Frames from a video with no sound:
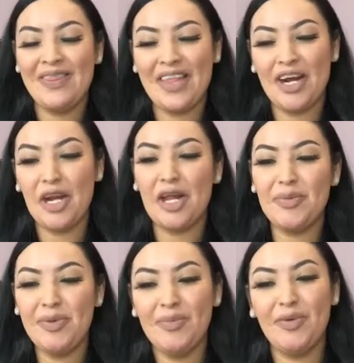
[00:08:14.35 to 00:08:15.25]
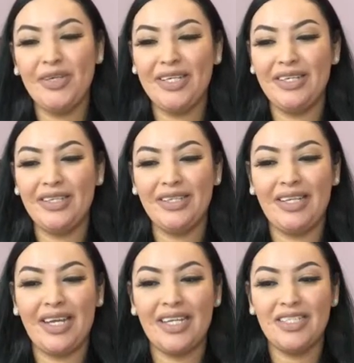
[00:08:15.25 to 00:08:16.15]
Not a lot of people
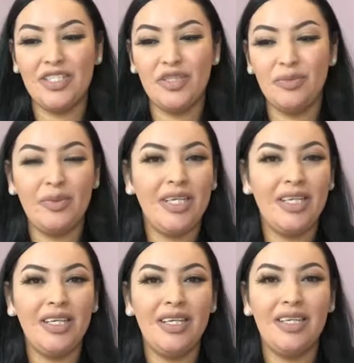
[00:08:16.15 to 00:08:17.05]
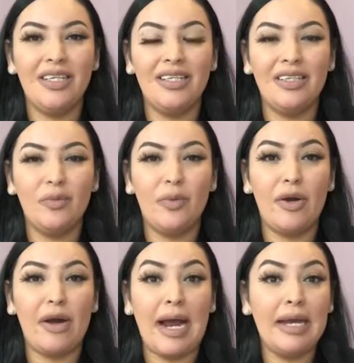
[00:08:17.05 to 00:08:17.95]
get to be
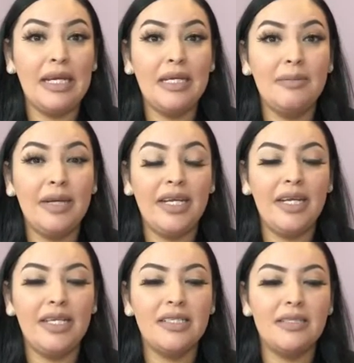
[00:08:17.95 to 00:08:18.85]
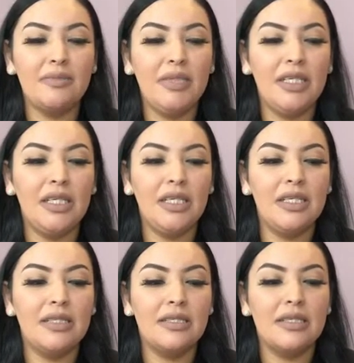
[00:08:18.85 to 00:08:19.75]
where I am, I guess,
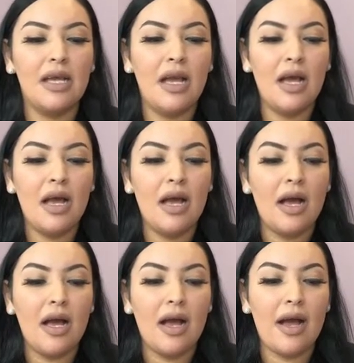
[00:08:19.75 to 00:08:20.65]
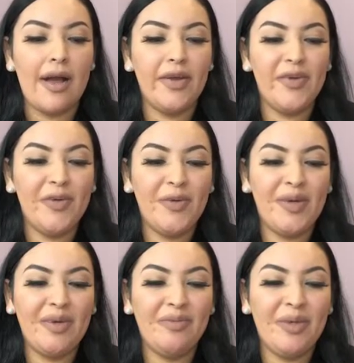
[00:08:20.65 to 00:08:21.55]
because I don't know,
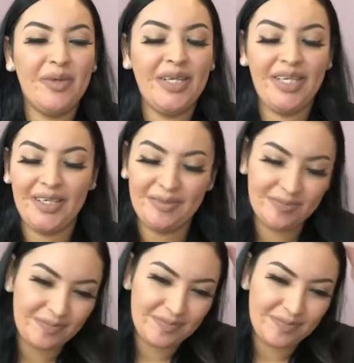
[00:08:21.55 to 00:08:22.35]
I'm very